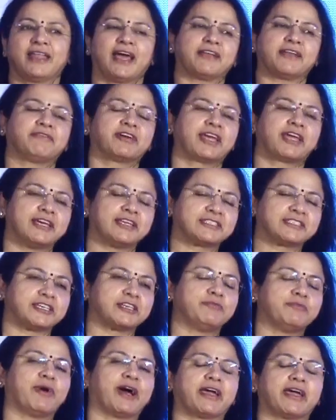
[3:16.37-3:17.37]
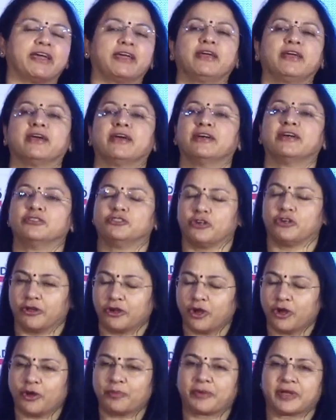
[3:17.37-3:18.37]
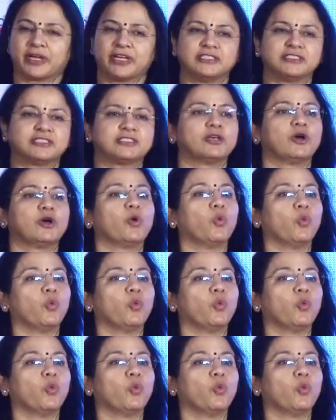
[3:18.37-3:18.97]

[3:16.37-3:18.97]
advocated by Johns Hopkins,